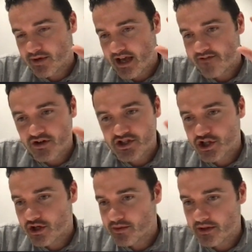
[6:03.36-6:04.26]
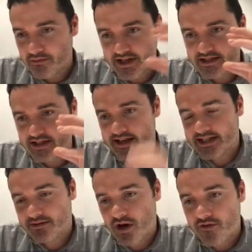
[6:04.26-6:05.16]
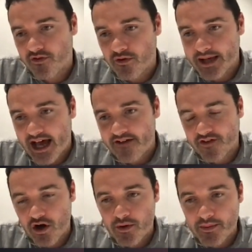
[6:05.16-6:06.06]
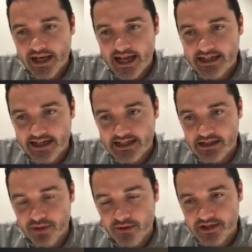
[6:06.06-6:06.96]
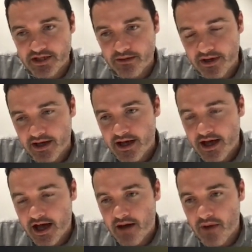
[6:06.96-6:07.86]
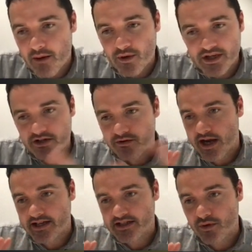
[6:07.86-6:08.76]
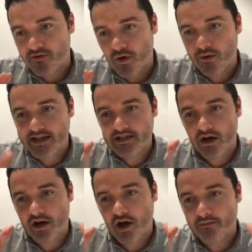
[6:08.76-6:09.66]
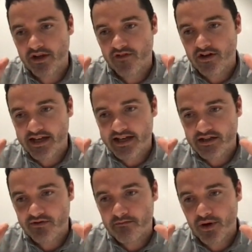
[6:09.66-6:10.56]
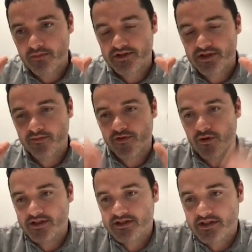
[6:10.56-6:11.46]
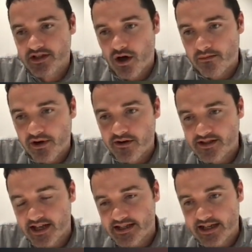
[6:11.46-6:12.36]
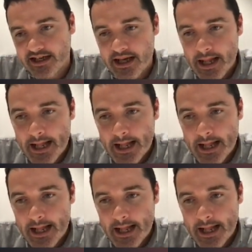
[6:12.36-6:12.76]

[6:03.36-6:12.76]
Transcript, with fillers: we have a consumer that brings the data over from Kafka and we land it into PubSub. Um, which is great. So we've always got a copy of our data in PubSub for us to start processing.